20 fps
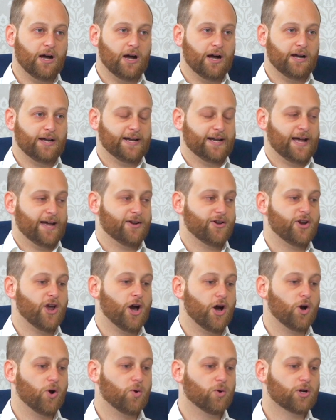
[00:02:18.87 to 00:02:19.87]
It had
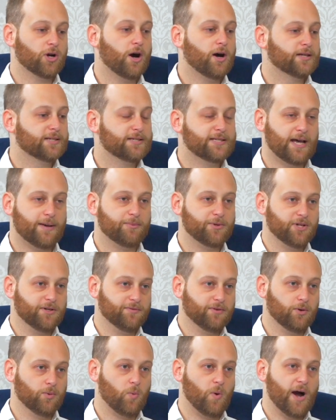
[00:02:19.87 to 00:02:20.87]
no concept of
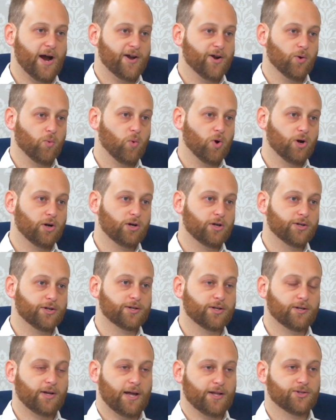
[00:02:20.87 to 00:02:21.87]
a wider world
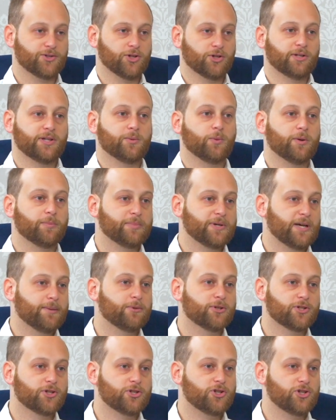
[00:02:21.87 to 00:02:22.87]
and certainly wouldn't be
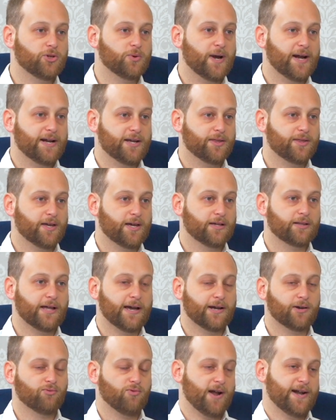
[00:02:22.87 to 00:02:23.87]
able to do anything
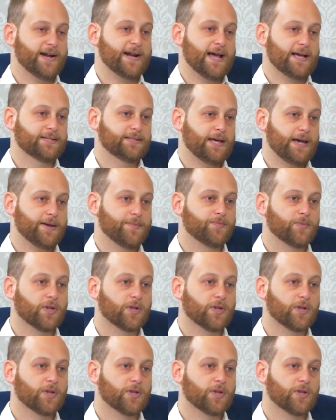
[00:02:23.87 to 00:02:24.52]
like write an essay.